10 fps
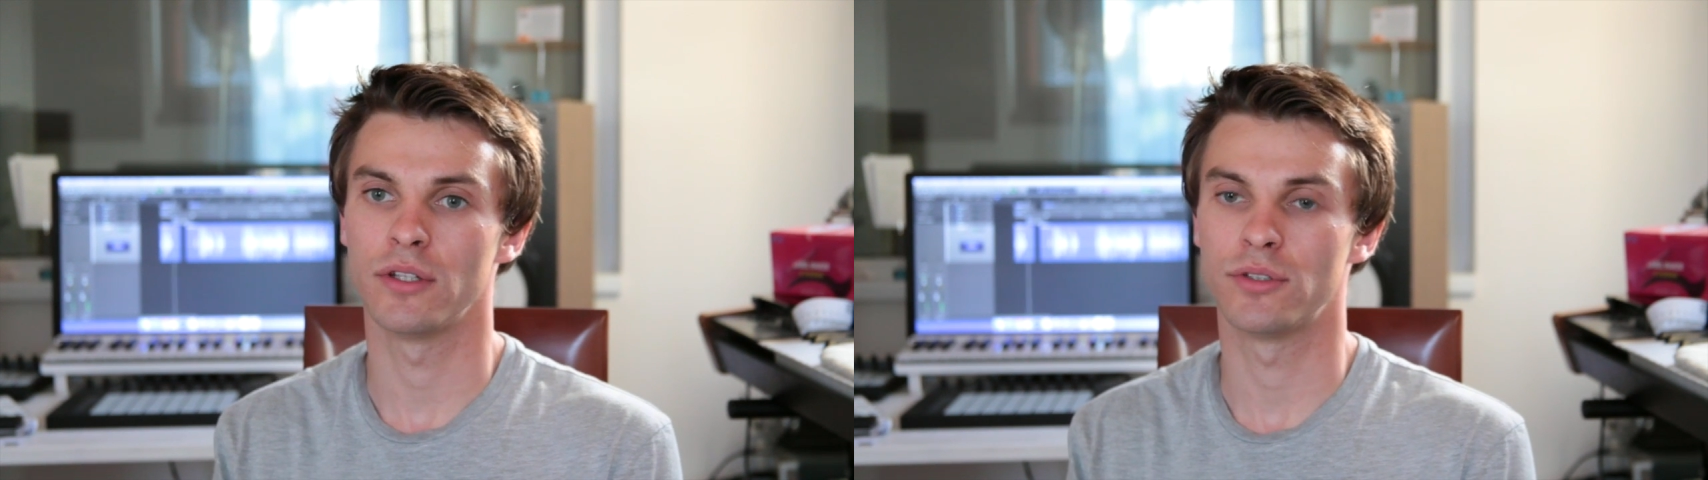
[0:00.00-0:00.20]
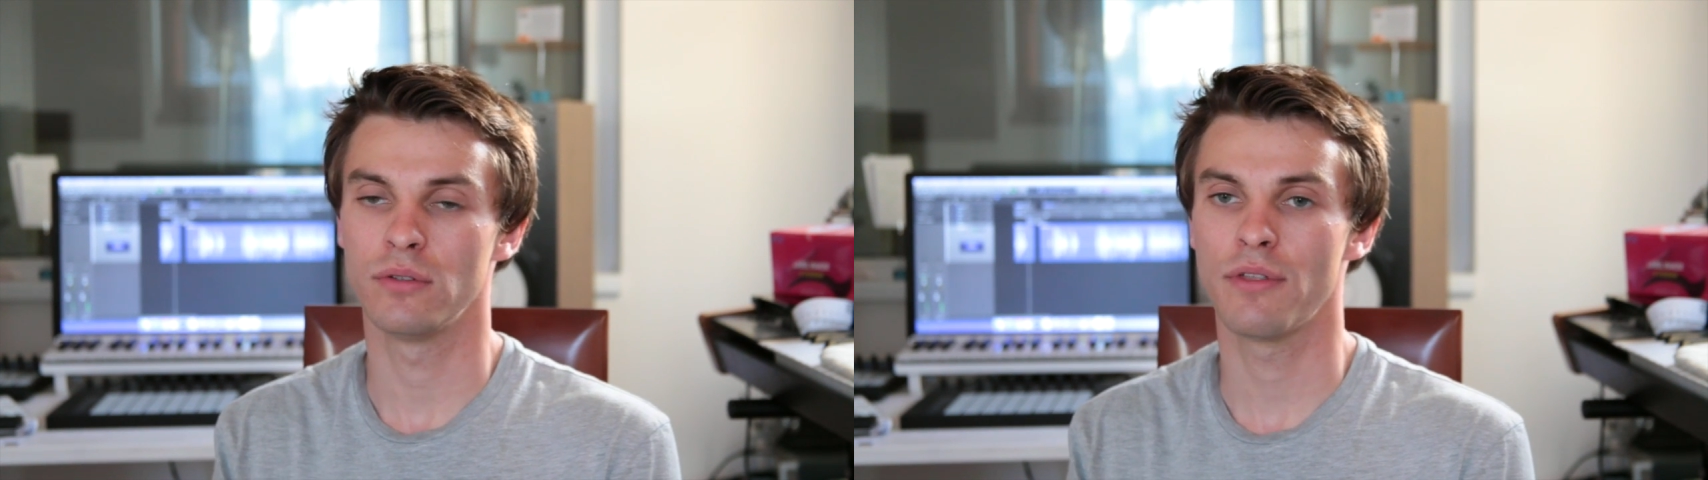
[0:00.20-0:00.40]

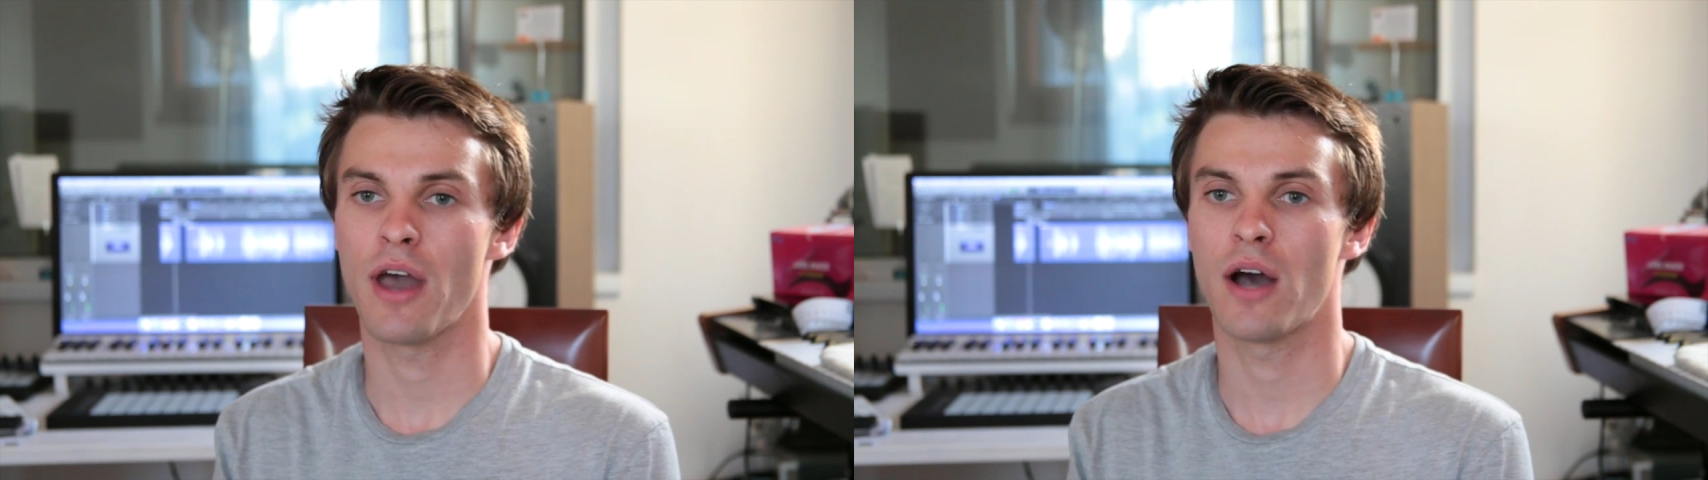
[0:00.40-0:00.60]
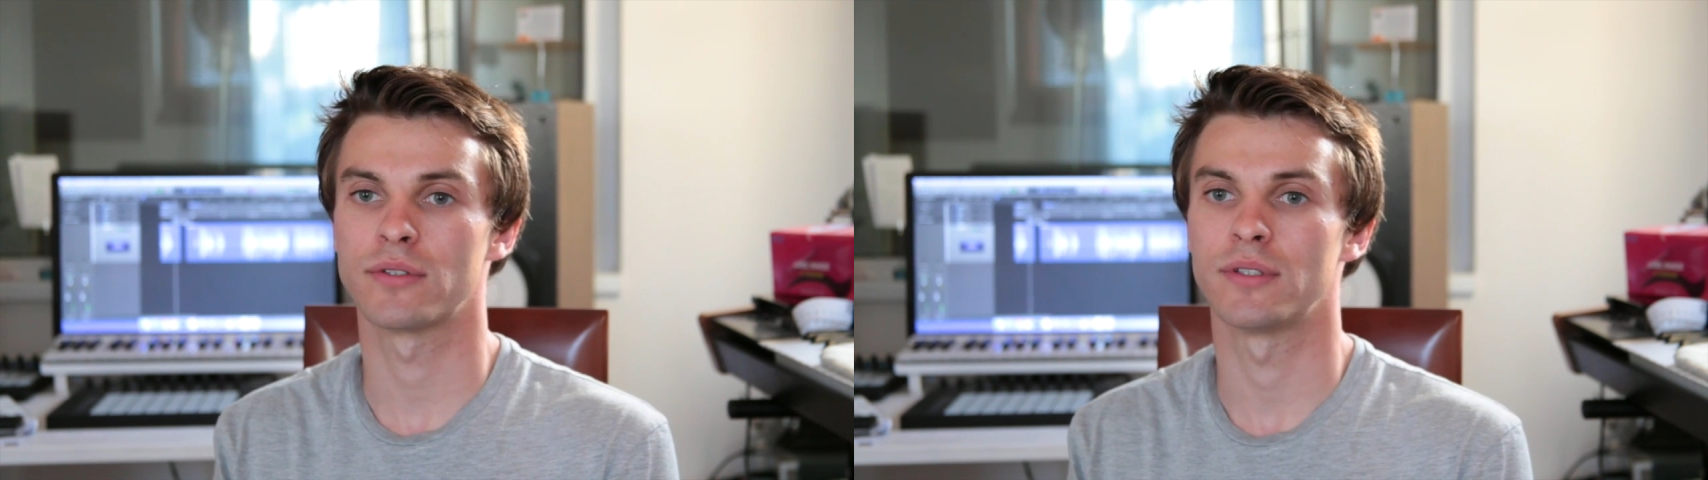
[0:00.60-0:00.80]

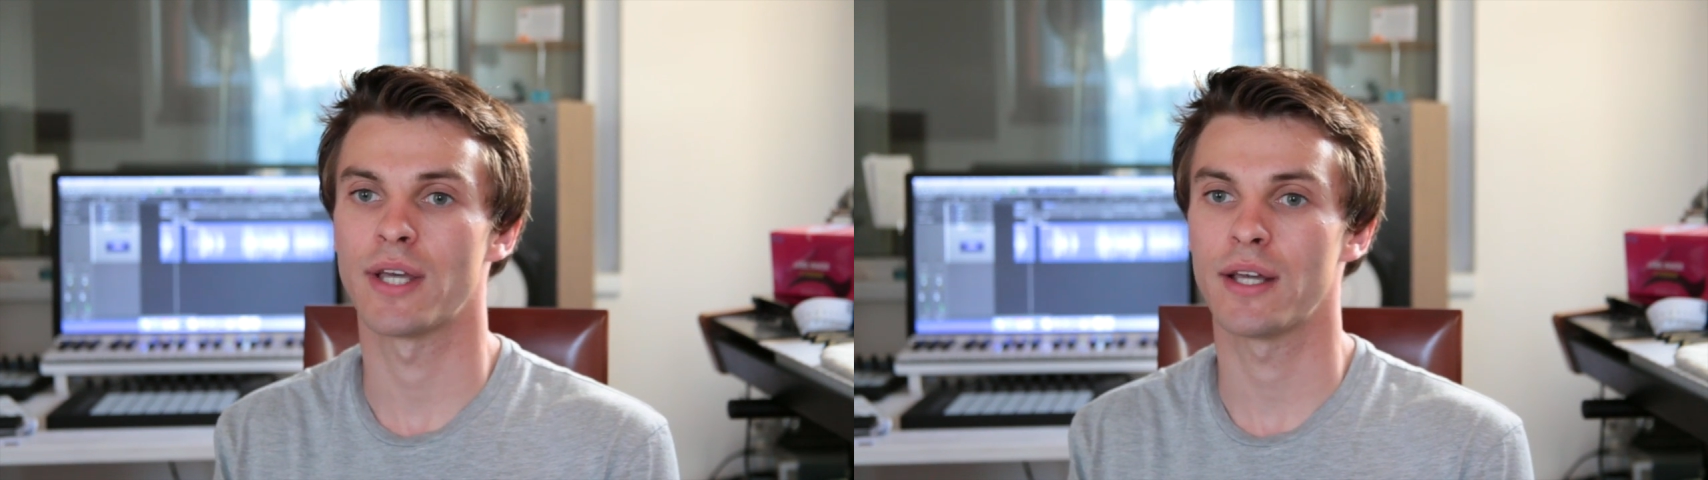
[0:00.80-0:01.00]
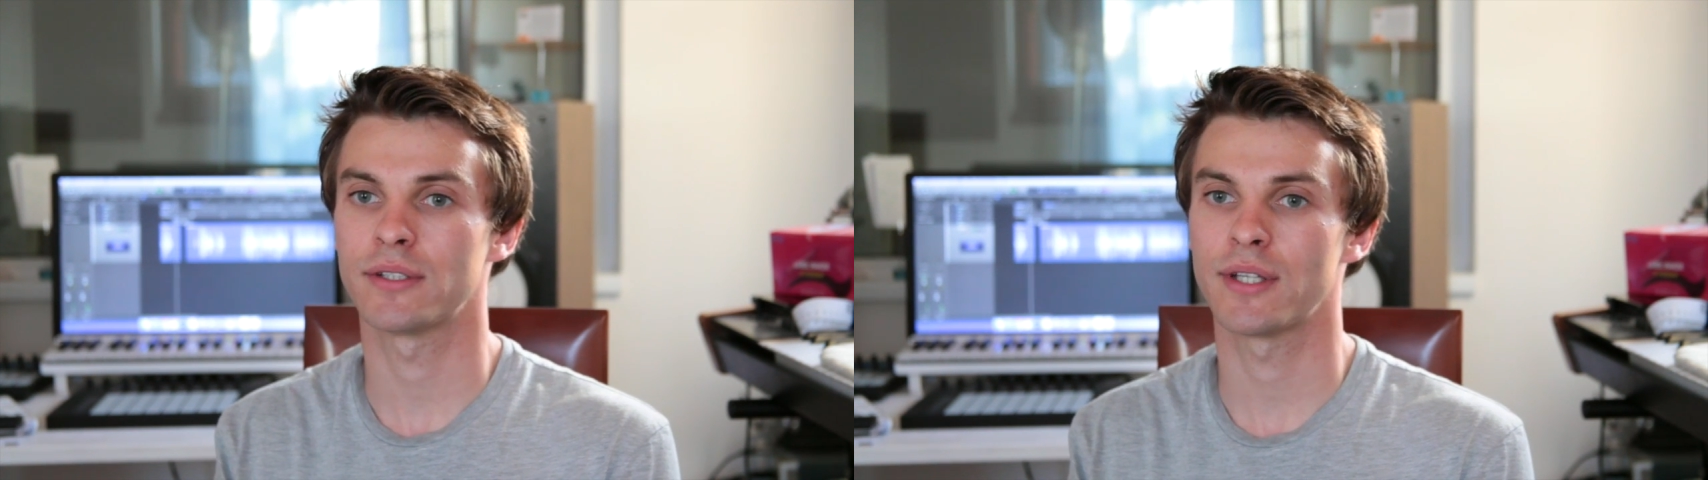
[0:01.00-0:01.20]

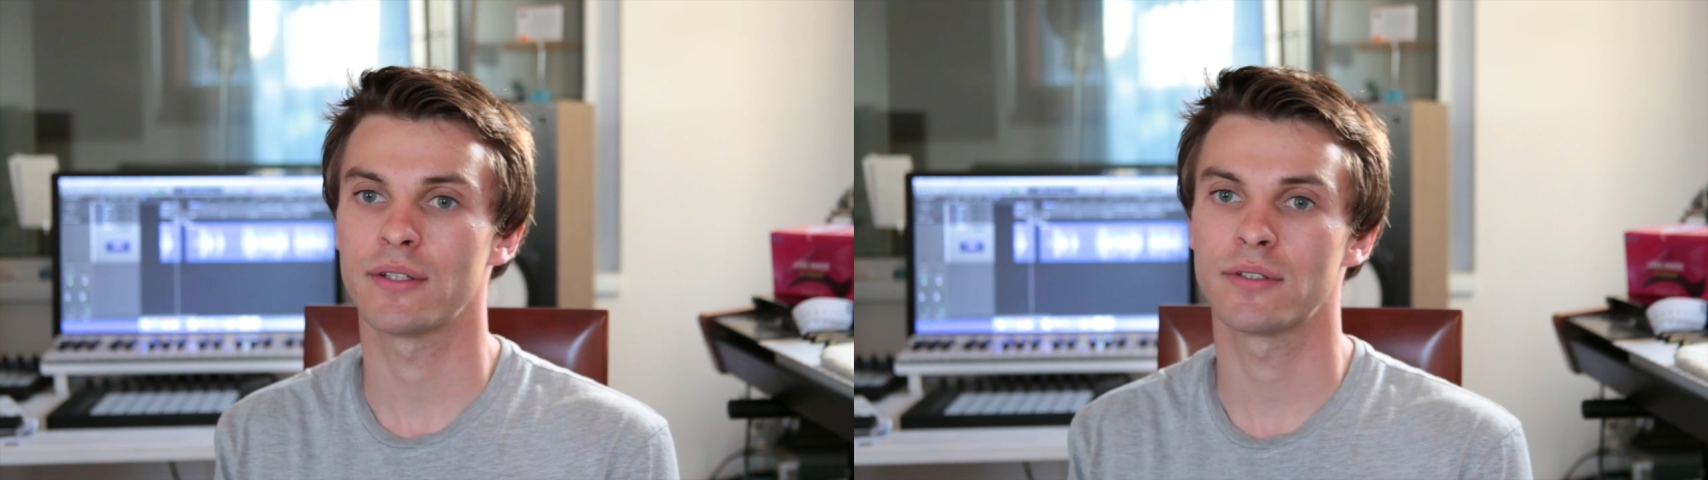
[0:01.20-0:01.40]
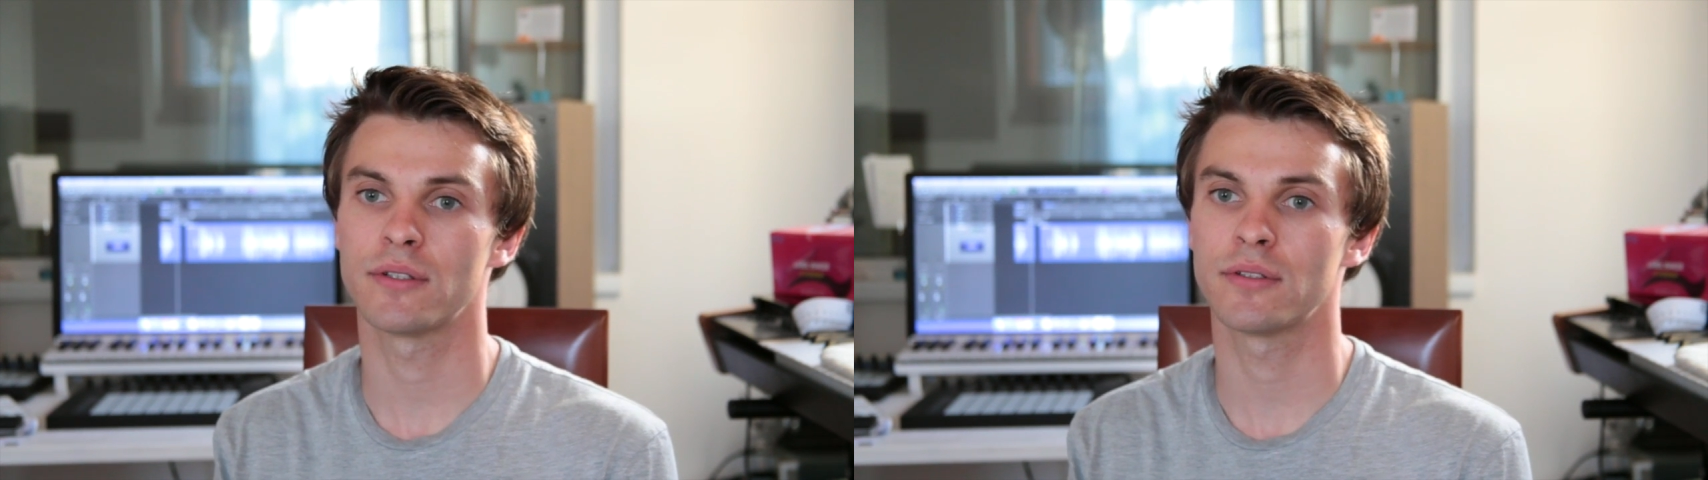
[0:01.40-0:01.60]
2010
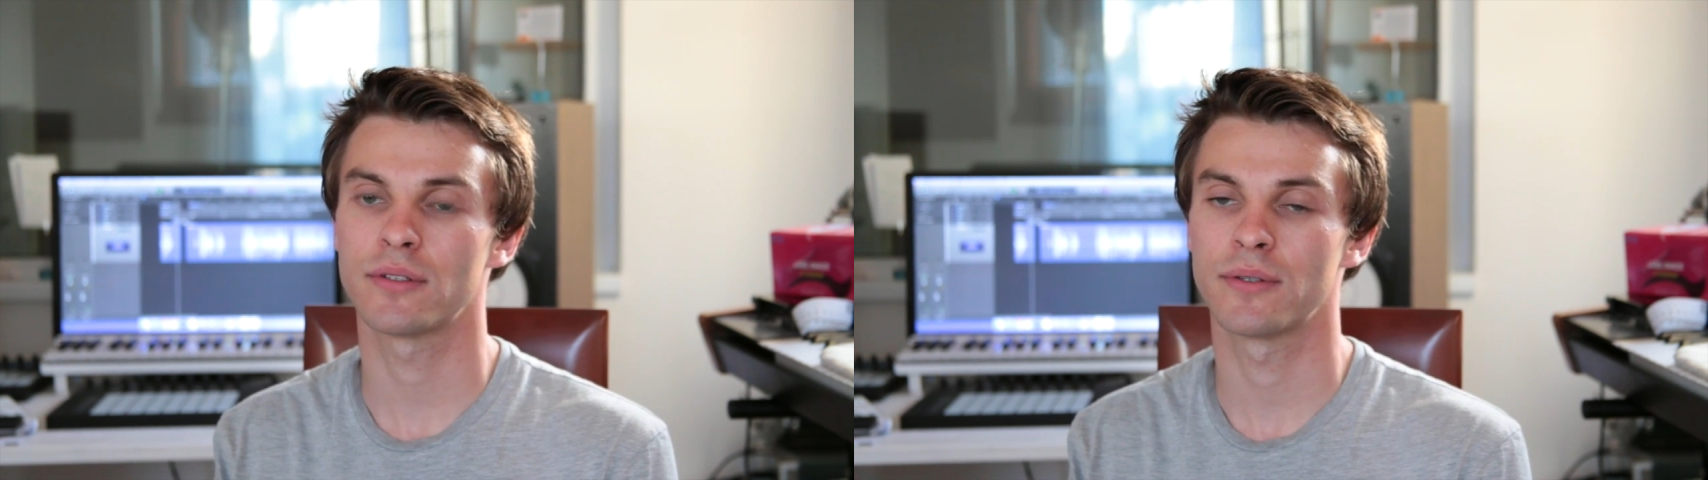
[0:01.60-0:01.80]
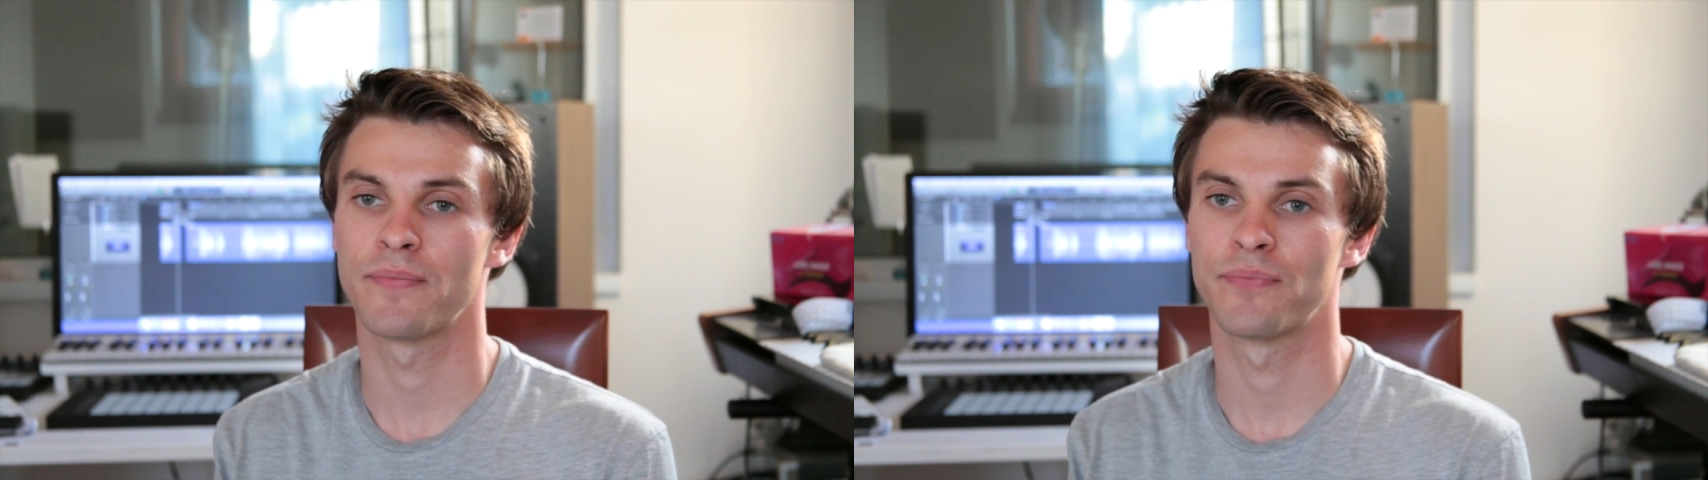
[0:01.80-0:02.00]
census,